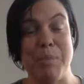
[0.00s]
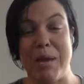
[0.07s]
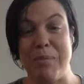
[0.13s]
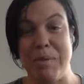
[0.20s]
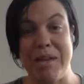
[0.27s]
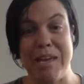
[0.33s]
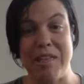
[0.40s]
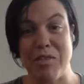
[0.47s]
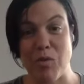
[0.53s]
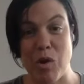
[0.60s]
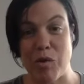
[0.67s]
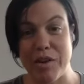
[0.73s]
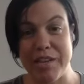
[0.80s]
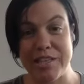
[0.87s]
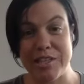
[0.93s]
by being
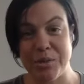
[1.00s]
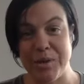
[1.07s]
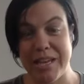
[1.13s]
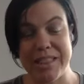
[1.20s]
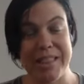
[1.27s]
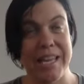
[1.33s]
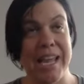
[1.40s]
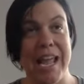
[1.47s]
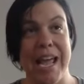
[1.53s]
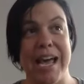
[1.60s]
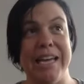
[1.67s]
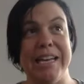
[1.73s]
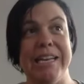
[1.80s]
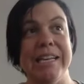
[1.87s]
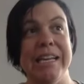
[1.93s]
thrown into it they
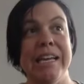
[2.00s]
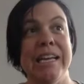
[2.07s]
had